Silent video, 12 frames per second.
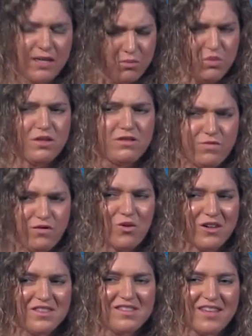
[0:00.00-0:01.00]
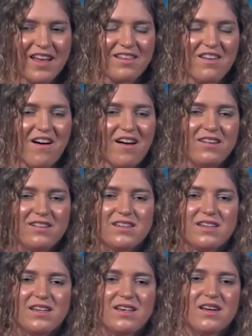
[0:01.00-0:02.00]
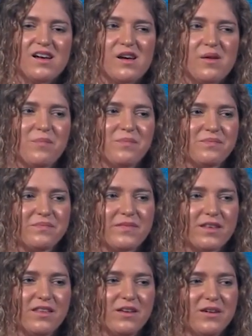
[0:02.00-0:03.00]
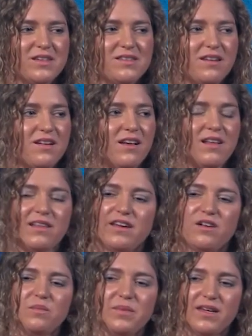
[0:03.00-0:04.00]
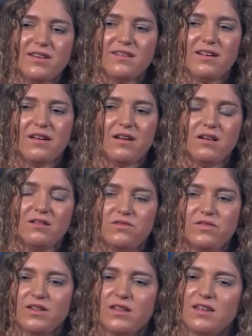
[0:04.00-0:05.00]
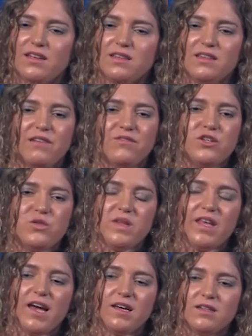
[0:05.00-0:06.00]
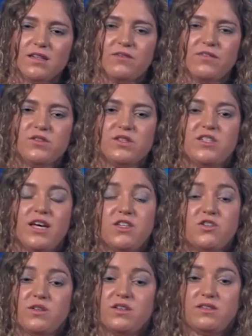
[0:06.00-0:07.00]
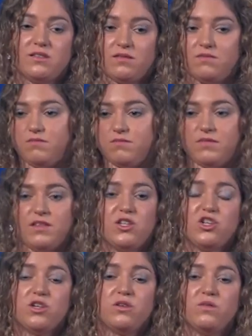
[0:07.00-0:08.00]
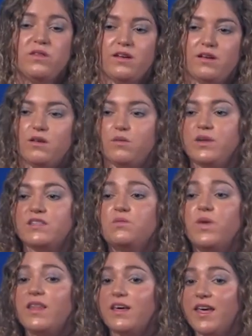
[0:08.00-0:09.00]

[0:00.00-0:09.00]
will enforce that law. There is a little bit of leverage with that. If there's a dangerous issue and a reason why they